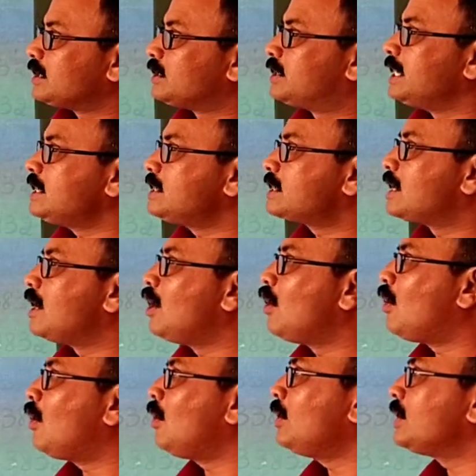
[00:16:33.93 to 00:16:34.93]
This
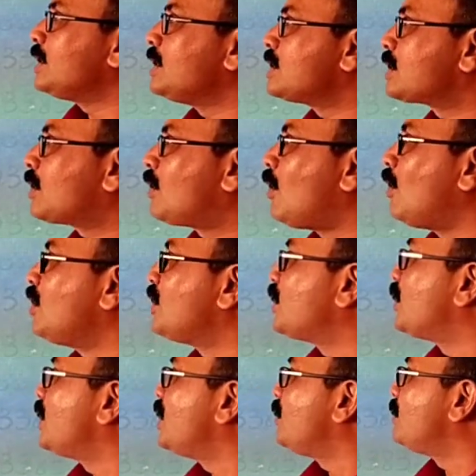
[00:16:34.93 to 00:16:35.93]
law is called
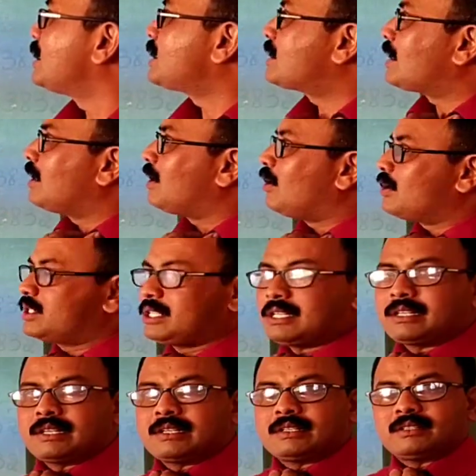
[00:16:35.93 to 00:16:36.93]
universal law,
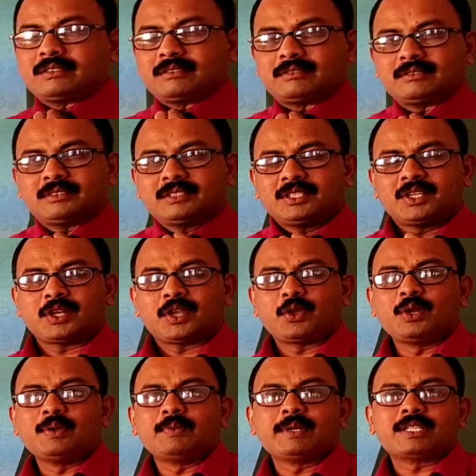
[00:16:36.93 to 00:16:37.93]
children.
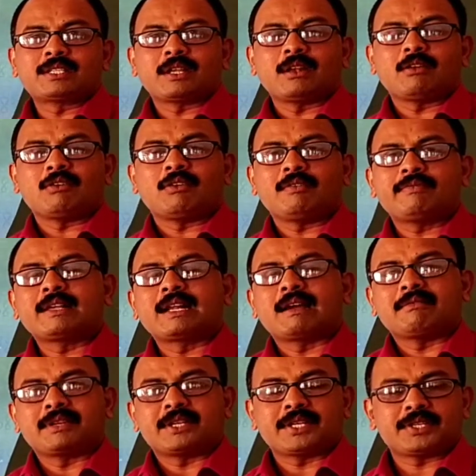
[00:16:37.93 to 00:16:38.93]
Universal law of
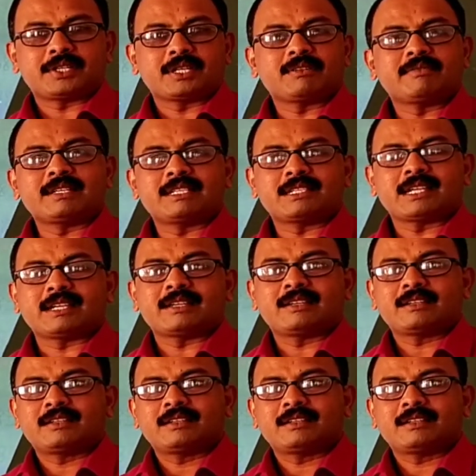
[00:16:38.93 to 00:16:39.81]
gravitation, we say.